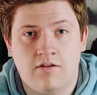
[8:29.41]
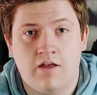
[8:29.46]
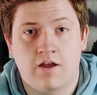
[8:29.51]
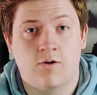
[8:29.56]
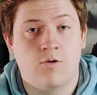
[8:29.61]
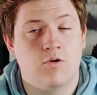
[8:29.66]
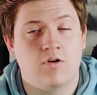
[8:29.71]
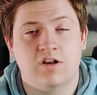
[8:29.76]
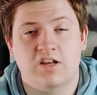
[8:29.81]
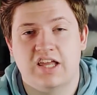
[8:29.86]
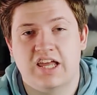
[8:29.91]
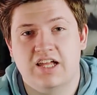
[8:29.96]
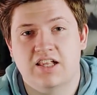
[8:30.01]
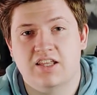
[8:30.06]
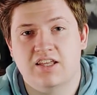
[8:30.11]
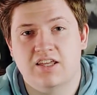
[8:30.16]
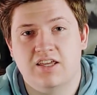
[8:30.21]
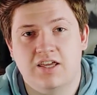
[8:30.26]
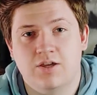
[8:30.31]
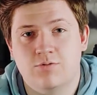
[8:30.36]
According to
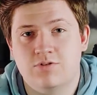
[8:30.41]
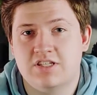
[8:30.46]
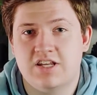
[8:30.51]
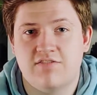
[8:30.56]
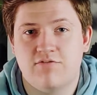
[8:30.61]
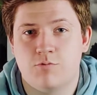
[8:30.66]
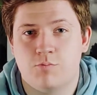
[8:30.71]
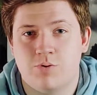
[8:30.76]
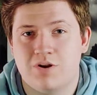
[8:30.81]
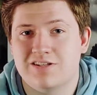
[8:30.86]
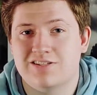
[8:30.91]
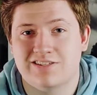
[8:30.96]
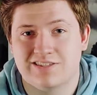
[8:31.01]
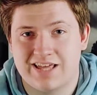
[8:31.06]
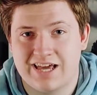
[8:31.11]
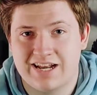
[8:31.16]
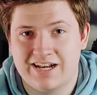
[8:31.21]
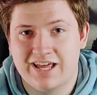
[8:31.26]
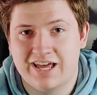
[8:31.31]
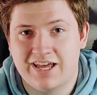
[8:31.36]
Kelly, he wasn't even present
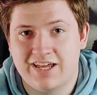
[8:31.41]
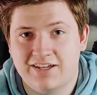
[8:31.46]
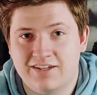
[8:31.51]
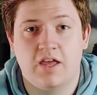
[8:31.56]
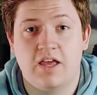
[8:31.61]
that day,